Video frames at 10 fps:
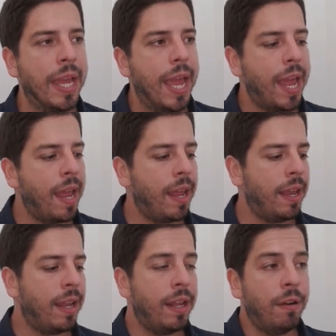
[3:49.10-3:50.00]

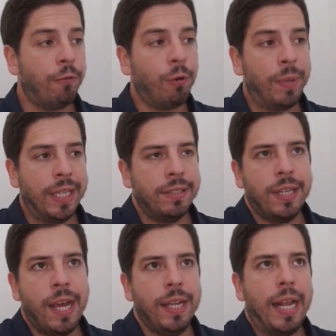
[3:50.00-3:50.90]
And from my
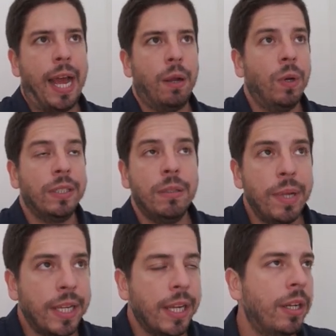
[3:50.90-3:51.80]
side, I wasn't
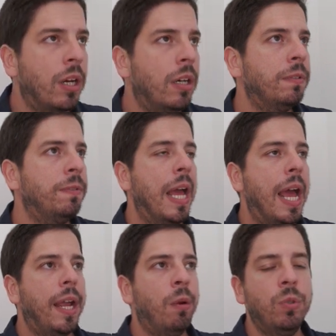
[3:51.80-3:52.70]
making enough. It
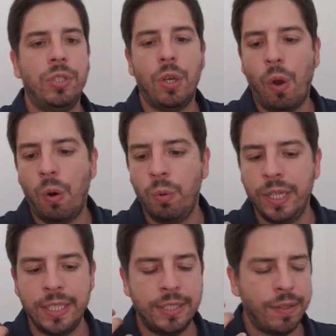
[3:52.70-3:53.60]
was
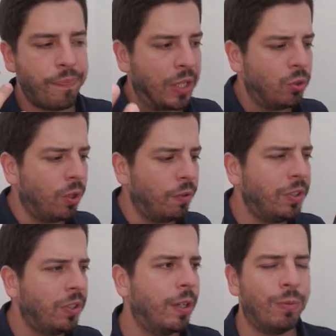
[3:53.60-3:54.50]
always sort of
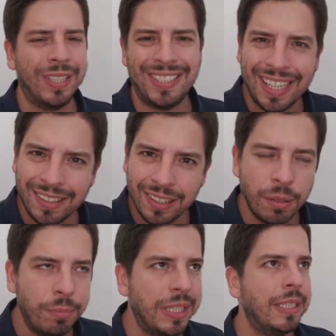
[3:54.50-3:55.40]
started resenting the
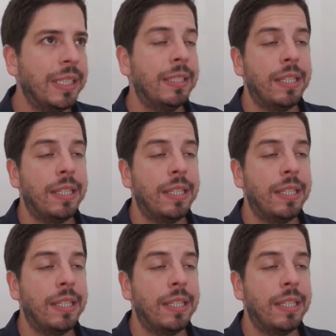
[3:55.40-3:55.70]
business, and